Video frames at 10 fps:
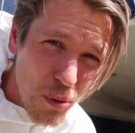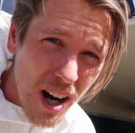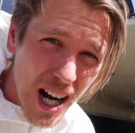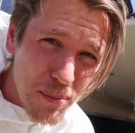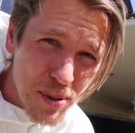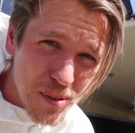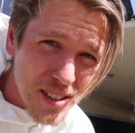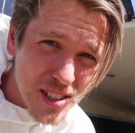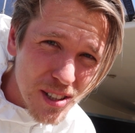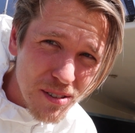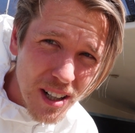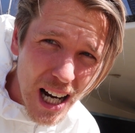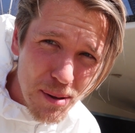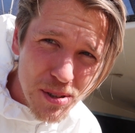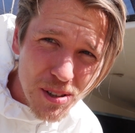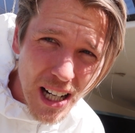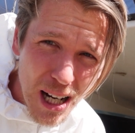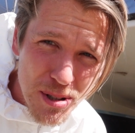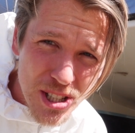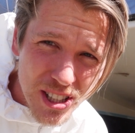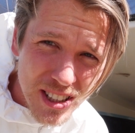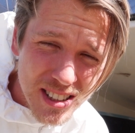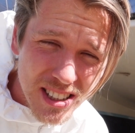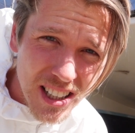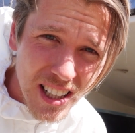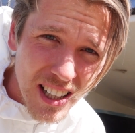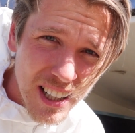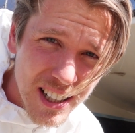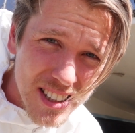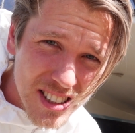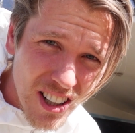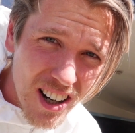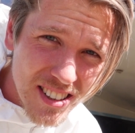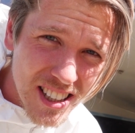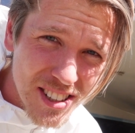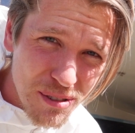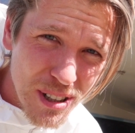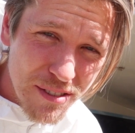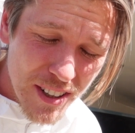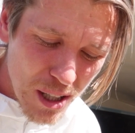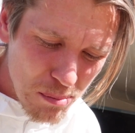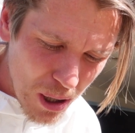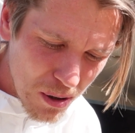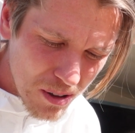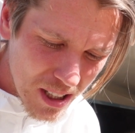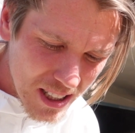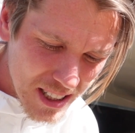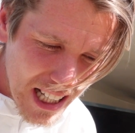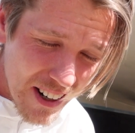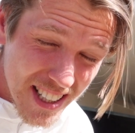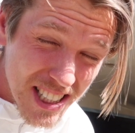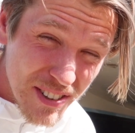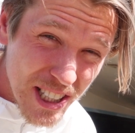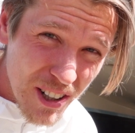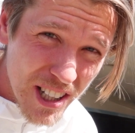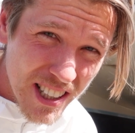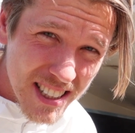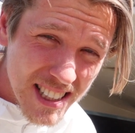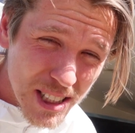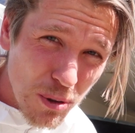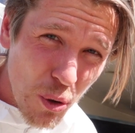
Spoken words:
what happens when two absolute amateurs start to refit a boat? Now in this video you're going to see some